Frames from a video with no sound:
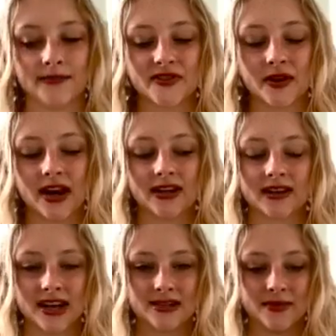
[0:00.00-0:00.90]
So I
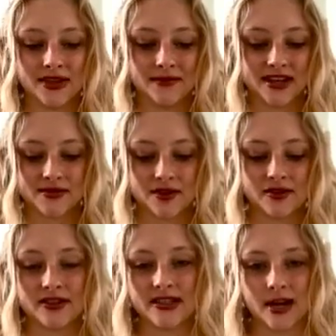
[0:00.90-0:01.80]
got to put them next to each
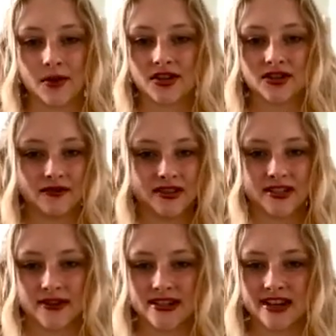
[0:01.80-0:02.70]
other and see how much of a
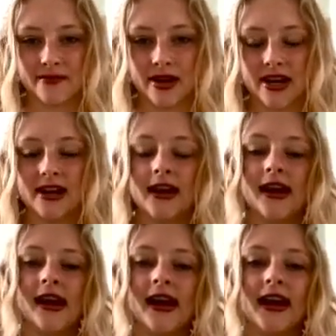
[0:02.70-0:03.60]
difference I've made.
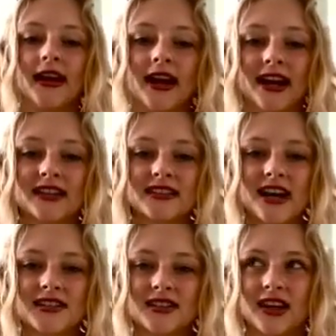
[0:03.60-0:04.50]
And I just
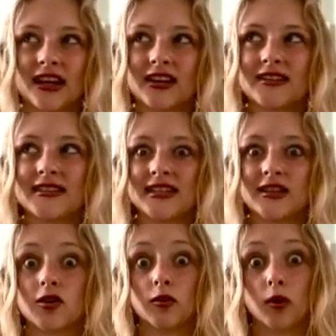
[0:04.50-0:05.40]
got to like see
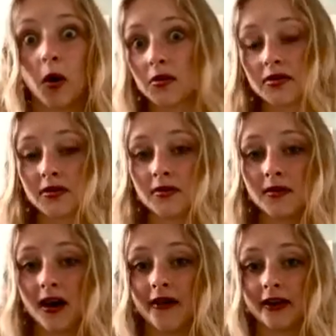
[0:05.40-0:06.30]
the growth
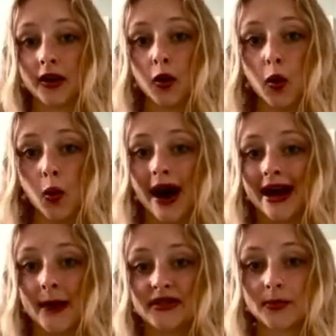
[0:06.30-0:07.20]
of like who I
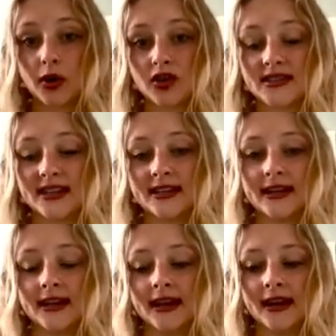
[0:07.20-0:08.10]
am as a person
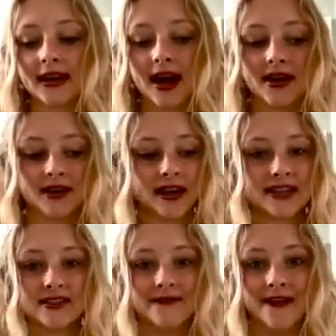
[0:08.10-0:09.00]
kind of
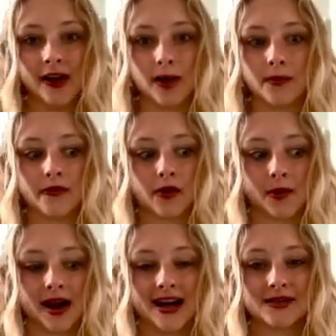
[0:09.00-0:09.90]
like develop before
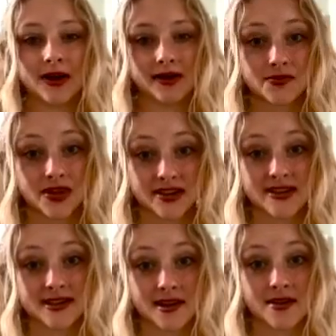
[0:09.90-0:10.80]
my eyes while I was reading
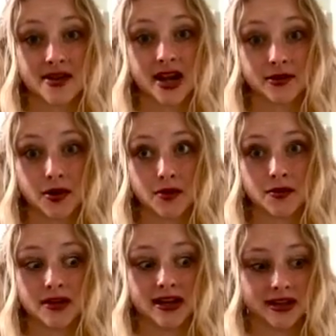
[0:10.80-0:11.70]
this letter that I
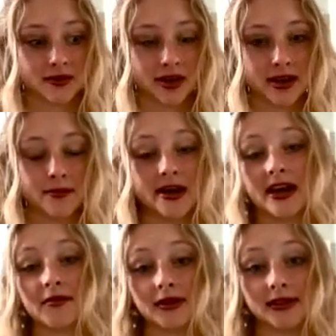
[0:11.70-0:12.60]
wrote in 8th grade. My
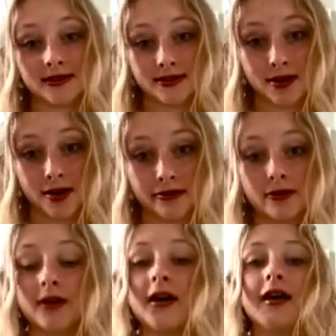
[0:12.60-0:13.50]
handwriting is
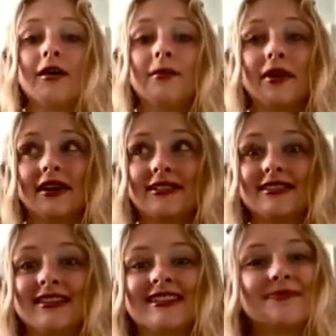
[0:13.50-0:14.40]
awful, but
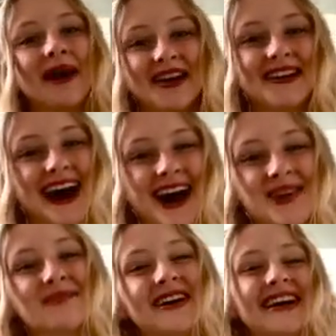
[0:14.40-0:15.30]
it's better
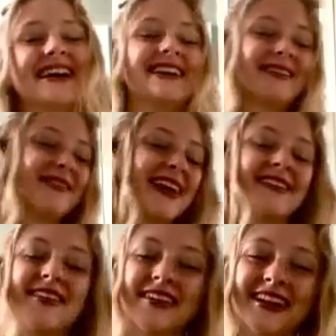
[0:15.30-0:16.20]
now, but when I
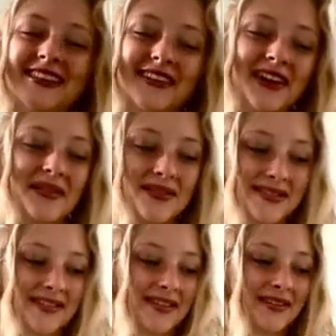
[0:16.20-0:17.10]
wrote it in 8th grade, it
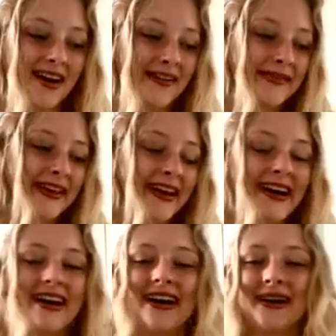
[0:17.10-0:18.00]
was a little rough.
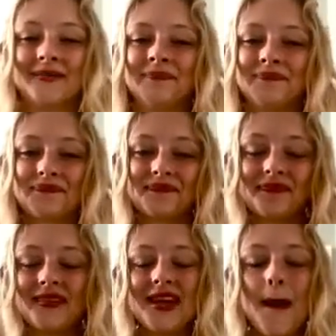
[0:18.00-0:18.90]

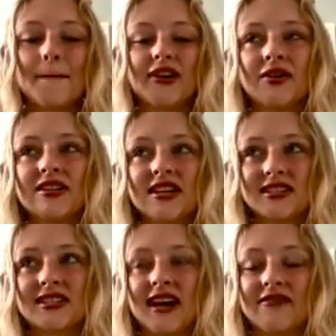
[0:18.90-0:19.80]
But you can
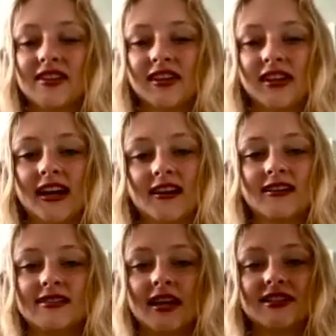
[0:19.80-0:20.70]
just definitely like
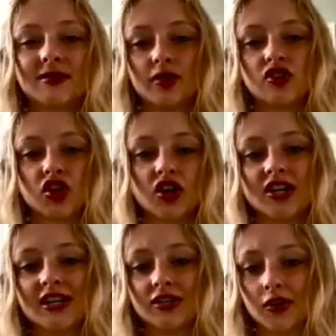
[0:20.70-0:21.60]
sense the
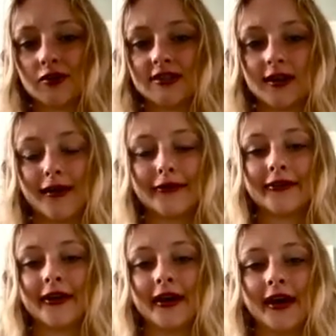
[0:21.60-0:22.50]
maturity in your own
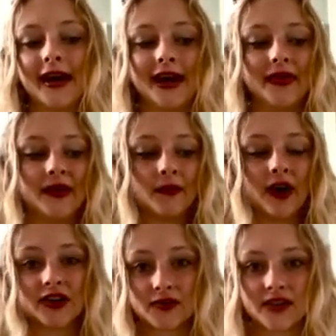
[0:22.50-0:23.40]
self. And then
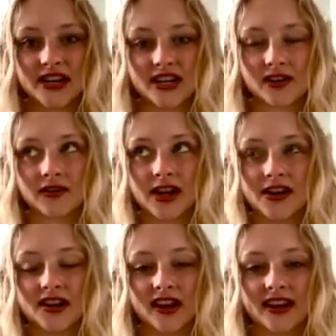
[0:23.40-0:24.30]
while you're reading your
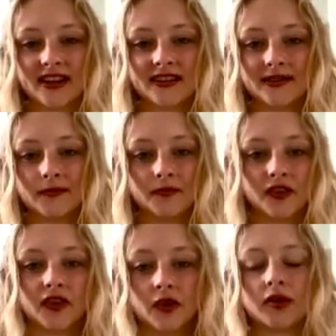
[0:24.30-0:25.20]
letter, like
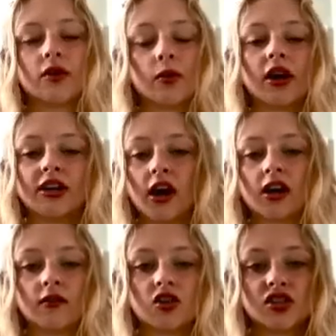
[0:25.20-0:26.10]
you were a
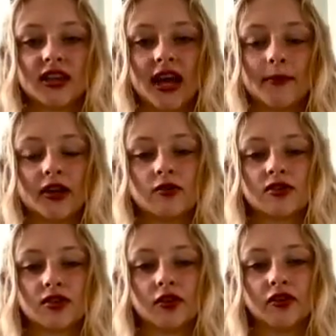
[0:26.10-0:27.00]
younger version then, but you
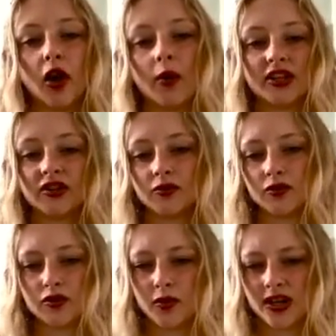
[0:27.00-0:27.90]
still knew what
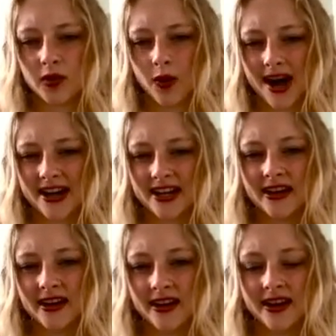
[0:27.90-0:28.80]
you wanted,